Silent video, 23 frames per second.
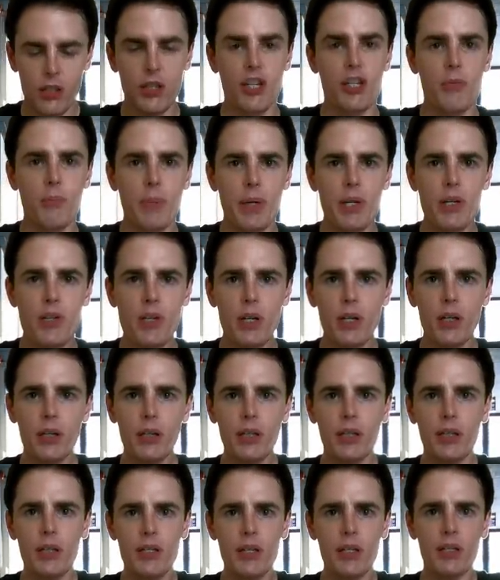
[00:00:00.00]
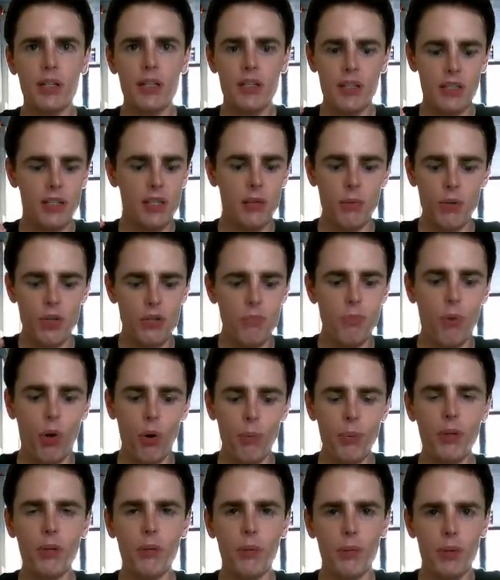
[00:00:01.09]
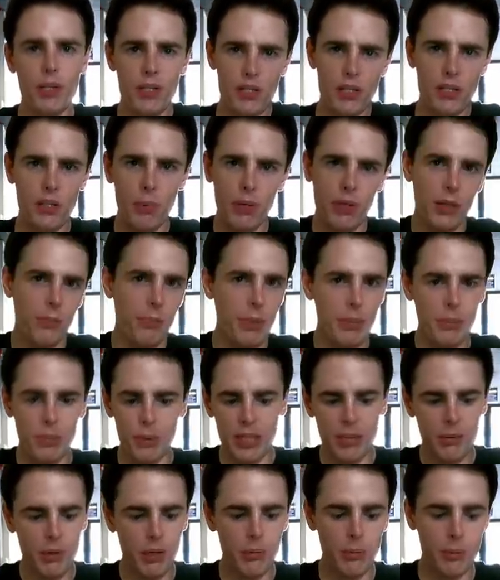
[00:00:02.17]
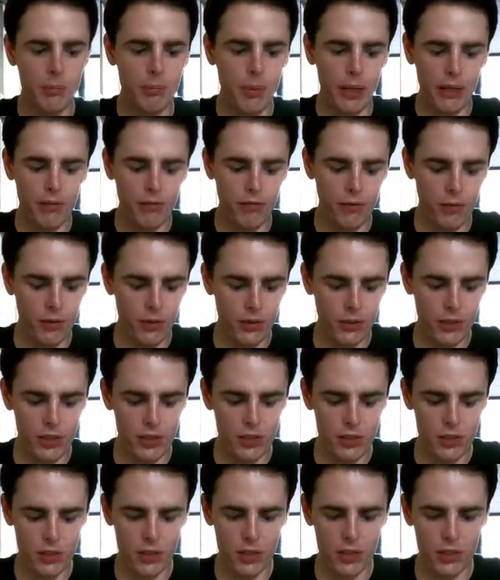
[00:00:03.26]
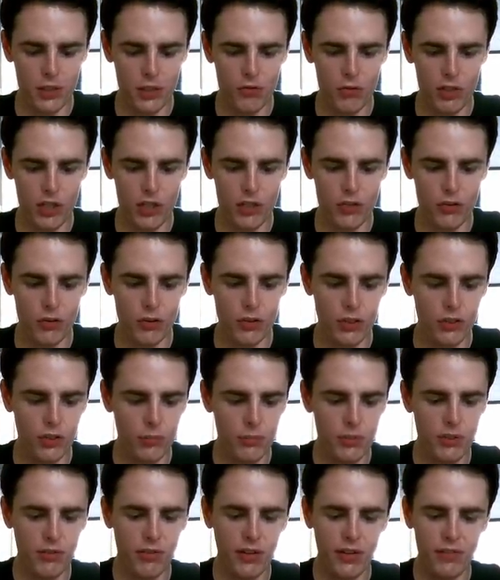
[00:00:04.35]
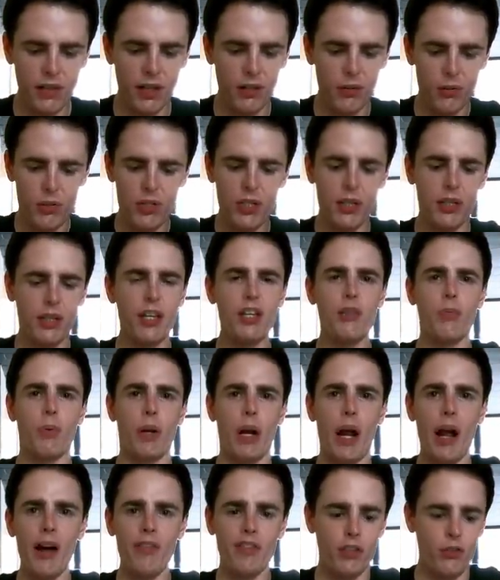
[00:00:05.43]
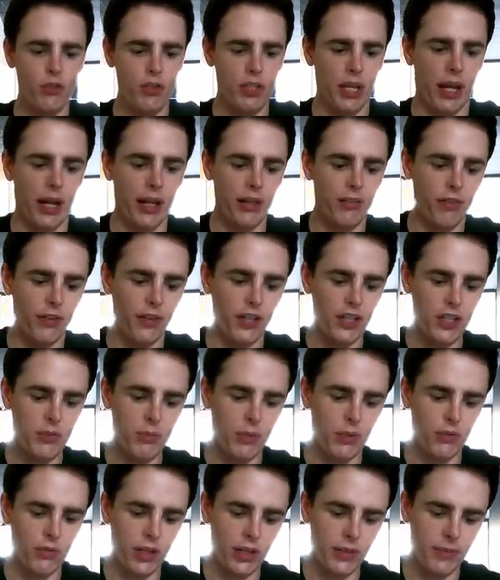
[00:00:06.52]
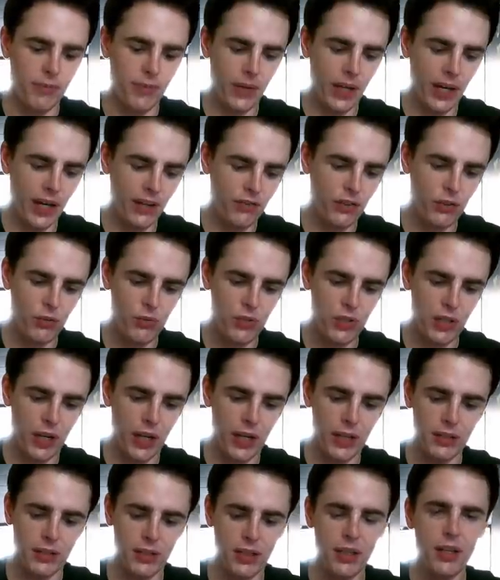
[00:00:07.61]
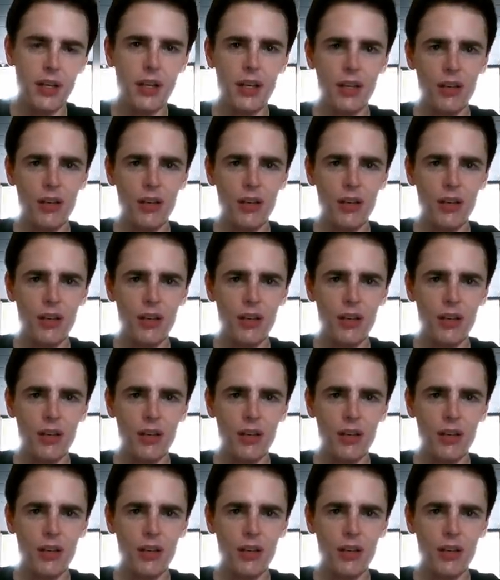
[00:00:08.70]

The speciality, he said this is the most popular one. This is the one that people keep coming back for in this restaurant, the drums of heaven. It looks like this one. I have to use the hand for this one, right? I have to use the hand.